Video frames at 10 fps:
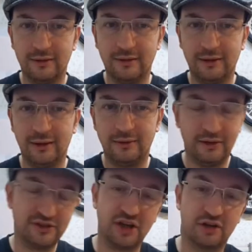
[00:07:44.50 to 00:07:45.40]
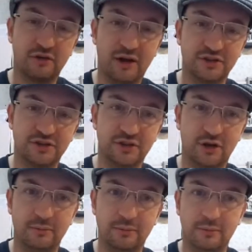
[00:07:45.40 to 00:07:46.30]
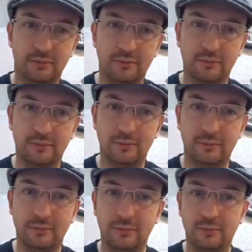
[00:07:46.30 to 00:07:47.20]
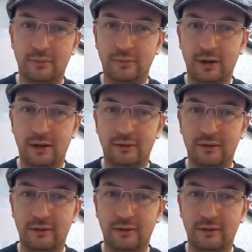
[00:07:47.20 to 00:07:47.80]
Yeah, it's going to crash this time. No.